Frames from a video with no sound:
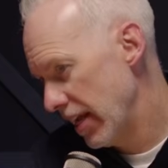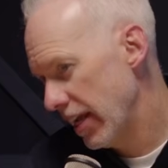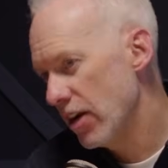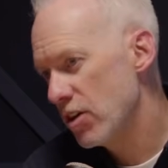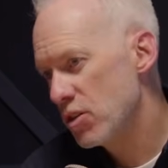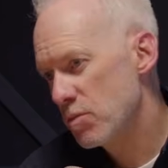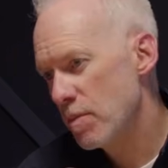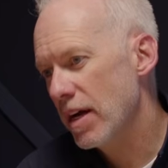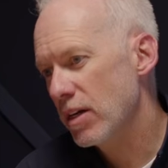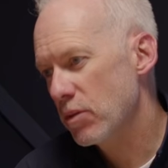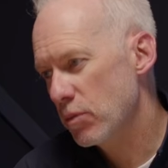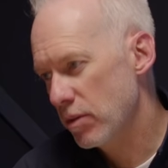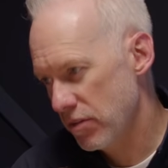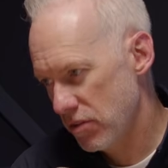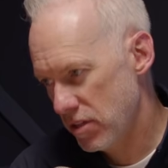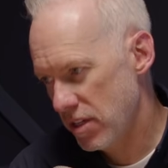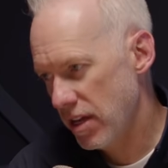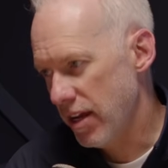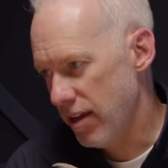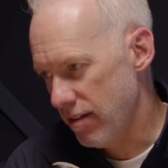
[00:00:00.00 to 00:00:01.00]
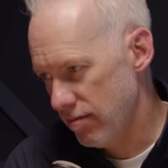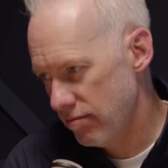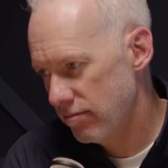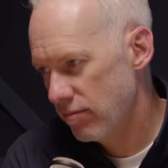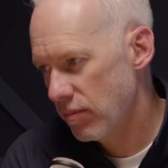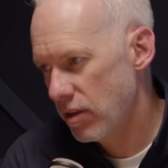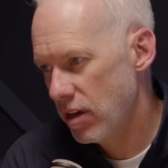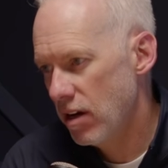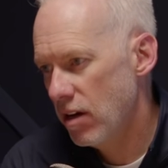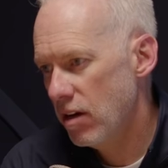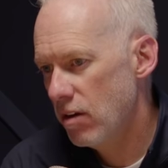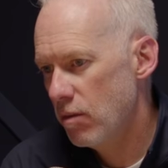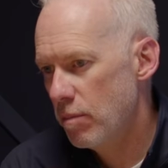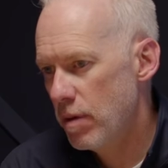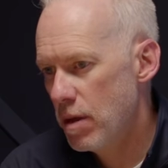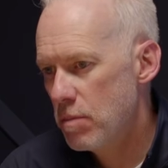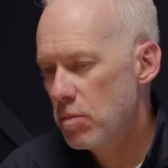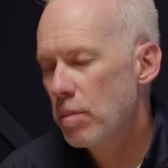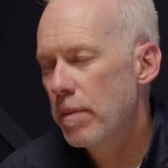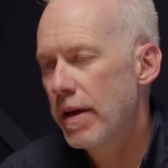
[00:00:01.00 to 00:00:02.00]
goes back to what I was saying.
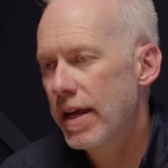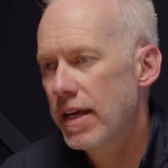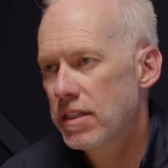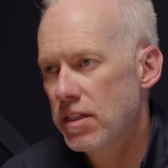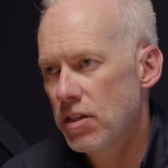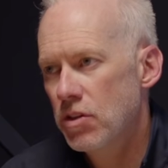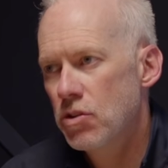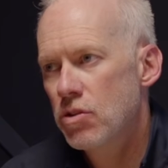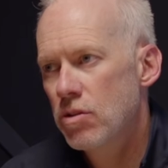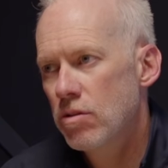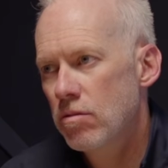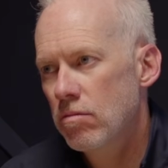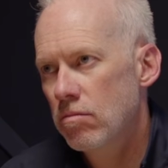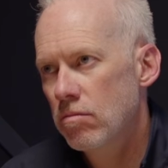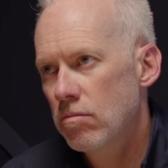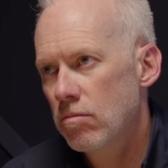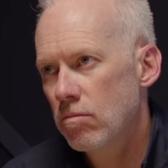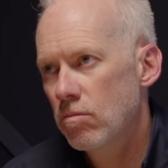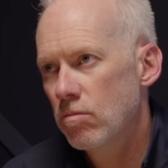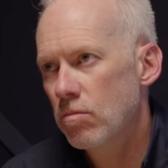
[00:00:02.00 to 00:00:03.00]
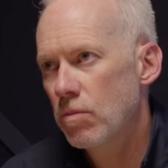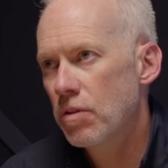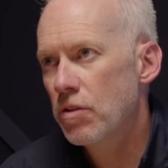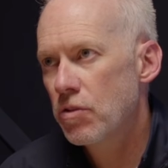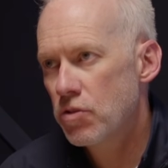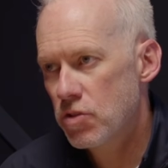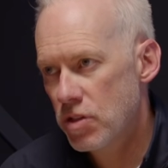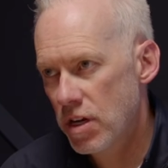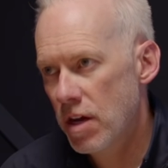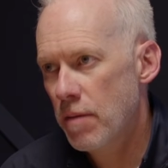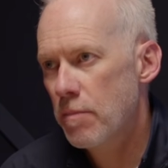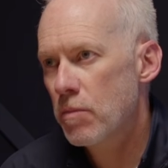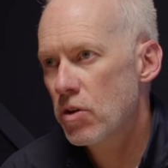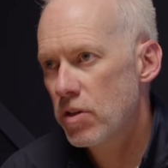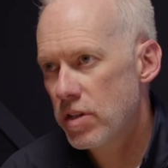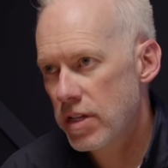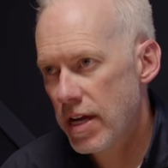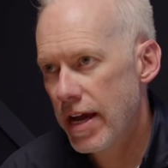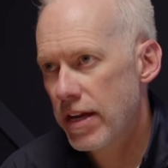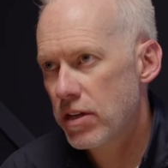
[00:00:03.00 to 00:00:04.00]
People pay attention when there's a number
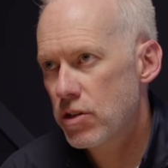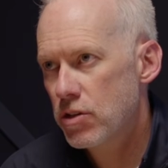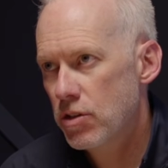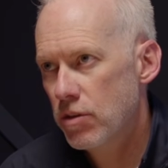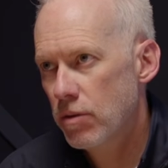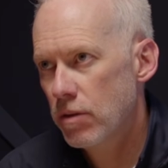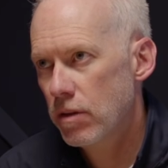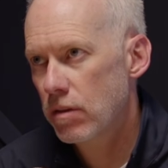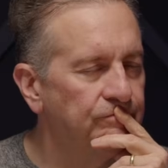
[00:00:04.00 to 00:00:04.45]
attached to it.